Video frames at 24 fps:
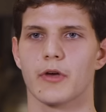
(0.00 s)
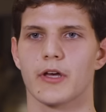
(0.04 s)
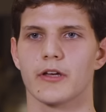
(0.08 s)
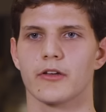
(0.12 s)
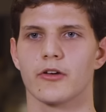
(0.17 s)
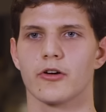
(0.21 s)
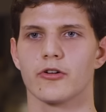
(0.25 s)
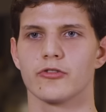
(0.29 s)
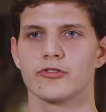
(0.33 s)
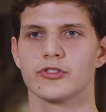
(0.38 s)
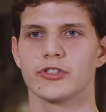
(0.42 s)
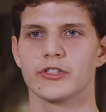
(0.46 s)
my
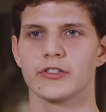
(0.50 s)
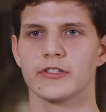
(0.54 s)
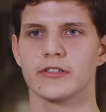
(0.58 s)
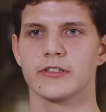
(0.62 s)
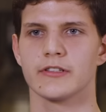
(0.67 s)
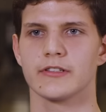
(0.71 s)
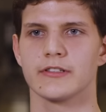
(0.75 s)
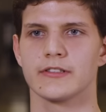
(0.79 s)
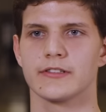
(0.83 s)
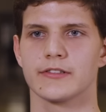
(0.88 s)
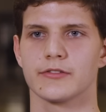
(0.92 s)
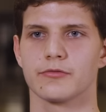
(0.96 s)

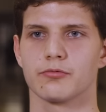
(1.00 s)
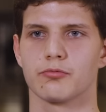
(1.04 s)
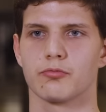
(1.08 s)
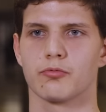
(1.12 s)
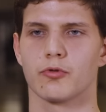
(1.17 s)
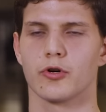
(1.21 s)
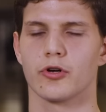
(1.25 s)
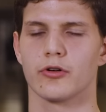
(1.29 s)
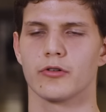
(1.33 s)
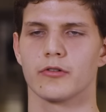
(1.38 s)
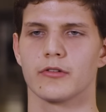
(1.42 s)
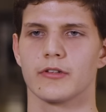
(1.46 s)
coaches
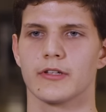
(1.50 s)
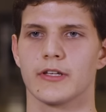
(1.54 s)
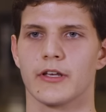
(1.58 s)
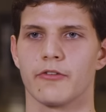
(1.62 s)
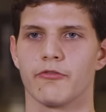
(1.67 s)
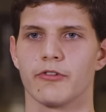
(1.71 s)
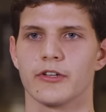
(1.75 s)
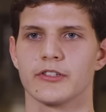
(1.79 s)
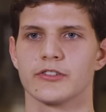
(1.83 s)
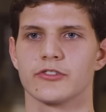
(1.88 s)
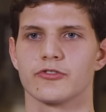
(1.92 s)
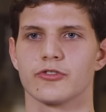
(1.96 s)

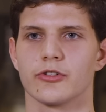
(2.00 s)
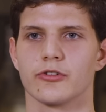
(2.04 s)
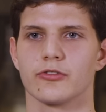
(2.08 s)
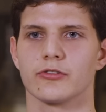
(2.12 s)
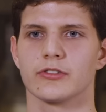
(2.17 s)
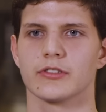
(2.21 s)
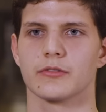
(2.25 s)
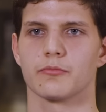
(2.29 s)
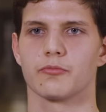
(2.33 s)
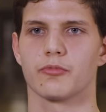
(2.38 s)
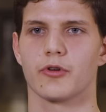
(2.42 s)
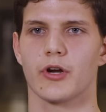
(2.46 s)
give us
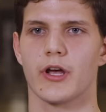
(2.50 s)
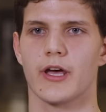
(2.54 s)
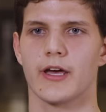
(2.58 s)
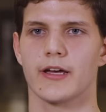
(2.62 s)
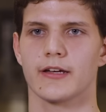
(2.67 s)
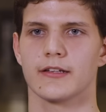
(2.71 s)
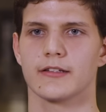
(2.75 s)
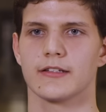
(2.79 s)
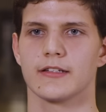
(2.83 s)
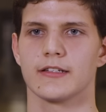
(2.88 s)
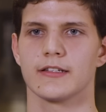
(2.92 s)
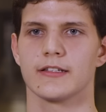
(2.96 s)
drills in
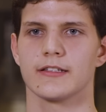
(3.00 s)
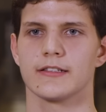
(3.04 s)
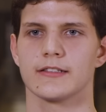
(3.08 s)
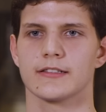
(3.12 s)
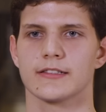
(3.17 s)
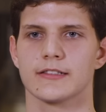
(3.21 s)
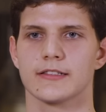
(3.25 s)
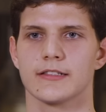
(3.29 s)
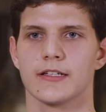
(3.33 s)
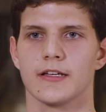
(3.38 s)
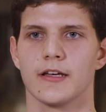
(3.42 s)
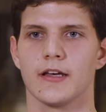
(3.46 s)

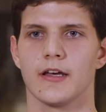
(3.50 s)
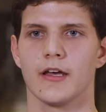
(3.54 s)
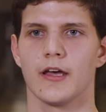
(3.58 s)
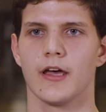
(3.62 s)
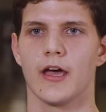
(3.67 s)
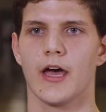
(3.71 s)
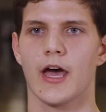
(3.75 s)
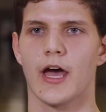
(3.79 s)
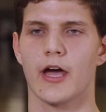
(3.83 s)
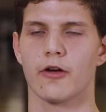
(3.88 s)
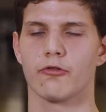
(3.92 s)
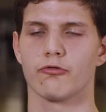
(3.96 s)
practice,
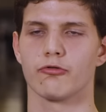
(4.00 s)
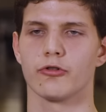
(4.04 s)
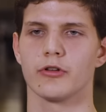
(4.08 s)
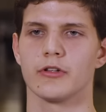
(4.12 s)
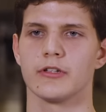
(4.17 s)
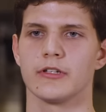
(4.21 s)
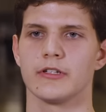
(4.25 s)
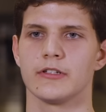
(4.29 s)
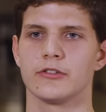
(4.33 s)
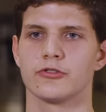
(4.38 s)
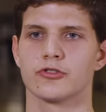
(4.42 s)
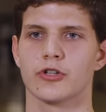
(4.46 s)
I
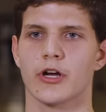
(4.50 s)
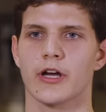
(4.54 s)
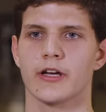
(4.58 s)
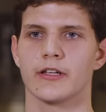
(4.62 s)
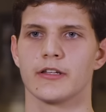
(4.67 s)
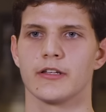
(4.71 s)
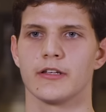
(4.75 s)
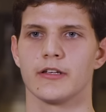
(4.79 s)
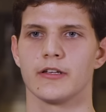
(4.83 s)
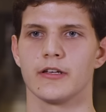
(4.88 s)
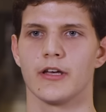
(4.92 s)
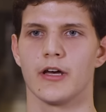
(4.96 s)
really try
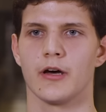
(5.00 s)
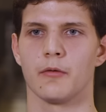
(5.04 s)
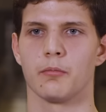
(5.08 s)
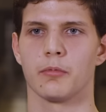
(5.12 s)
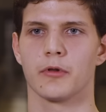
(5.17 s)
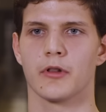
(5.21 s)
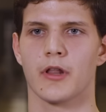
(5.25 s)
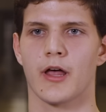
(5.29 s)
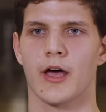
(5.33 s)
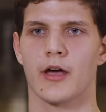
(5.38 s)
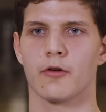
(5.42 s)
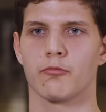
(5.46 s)
to
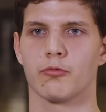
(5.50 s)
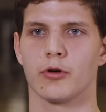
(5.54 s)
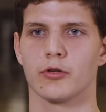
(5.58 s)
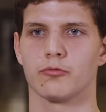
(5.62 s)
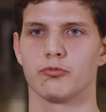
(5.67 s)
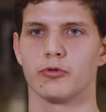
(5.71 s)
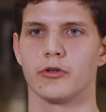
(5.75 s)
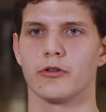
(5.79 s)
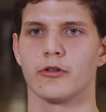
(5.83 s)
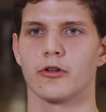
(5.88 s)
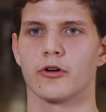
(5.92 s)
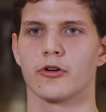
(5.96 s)
apply
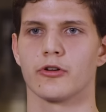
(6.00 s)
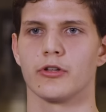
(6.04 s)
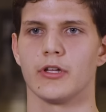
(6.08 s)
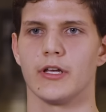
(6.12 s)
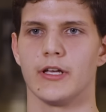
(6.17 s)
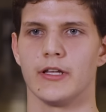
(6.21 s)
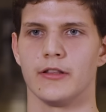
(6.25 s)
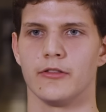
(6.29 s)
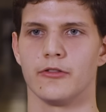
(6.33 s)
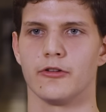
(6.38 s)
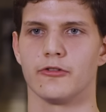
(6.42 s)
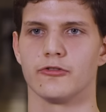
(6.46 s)
what we learned
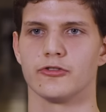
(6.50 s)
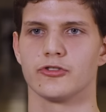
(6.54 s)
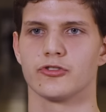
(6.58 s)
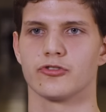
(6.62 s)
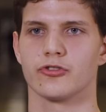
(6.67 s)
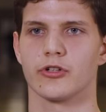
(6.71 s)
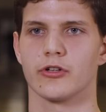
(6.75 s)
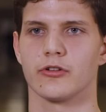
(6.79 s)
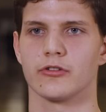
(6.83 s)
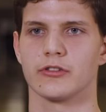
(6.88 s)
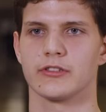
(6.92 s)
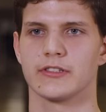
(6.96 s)
in those
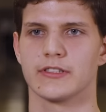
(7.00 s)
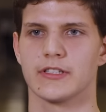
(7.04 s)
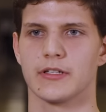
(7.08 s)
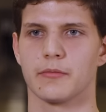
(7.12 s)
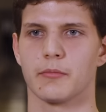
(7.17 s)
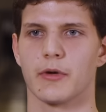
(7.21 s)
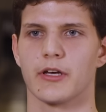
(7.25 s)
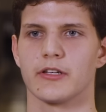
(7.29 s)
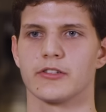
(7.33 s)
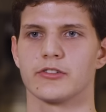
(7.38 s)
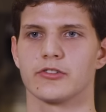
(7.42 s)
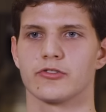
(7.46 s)
drills to
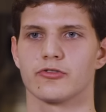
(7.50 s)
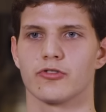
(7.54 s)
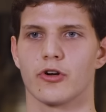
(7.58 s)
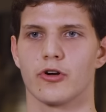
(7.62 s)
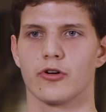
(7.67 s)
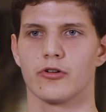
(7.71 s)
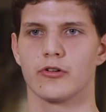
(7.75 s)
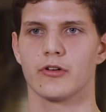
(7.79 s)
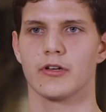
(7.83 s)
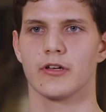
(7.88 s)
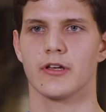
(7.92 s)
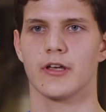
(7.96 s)
my
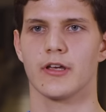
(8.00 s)
stroke.